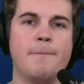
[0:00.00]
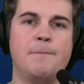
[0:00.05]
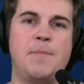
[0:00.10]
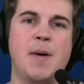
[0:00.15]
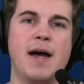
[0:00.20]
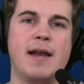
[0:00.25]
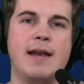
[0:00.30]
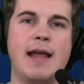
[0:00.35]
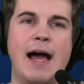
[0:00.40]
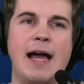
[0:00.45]

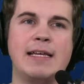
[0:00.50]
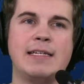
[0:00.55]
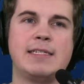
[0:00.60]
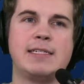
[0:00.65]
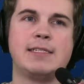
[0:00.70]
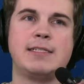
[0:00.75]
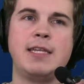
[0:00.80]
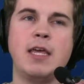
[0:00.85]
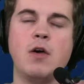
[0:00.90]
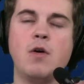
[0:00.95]
but I
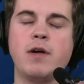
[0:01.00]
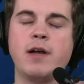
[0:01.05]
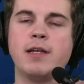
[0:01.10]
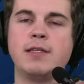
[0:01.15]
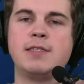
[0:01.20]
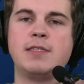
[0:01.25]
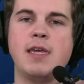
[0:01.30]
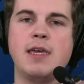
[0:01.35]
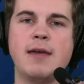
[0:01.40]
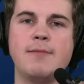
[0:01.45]
still could
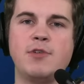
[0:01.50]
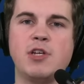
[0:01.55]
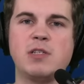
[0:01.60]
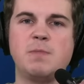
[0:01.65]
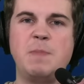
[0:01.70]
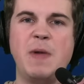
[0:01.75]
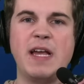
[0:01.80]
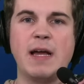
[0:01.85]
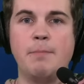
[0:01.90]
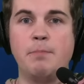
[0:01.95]
see him
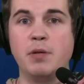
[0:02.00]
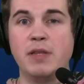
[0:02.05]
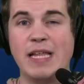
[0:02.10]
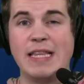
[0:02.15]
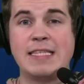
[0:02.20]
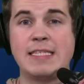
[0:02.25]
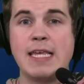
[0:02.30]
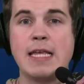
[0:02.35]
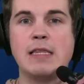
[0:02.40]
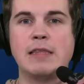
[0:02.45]
just being a
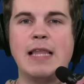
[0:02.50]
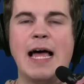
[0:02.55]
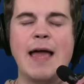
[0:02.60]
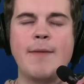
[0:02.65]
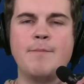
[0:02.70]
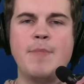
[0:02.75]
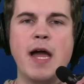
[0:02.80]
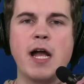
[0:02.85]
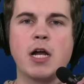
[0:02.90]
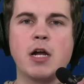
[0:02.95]
blitzing
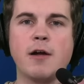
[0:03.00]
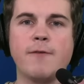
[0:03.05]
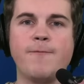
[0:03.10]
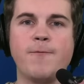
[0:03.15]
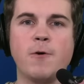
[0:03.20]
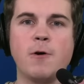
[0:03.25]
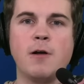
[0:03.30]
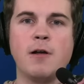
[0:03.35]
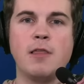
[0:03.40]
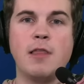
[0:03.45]
linebacker
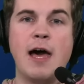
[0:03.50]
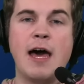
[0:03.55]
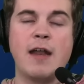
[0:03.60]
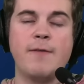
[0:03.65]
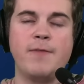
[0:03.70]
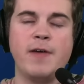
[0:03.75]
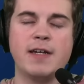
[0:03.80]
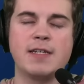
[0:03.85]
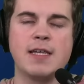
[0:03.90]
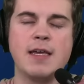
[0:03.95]
for a lot
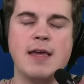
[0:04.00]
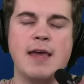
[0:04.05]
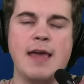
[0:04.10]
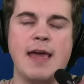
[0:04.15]
of it.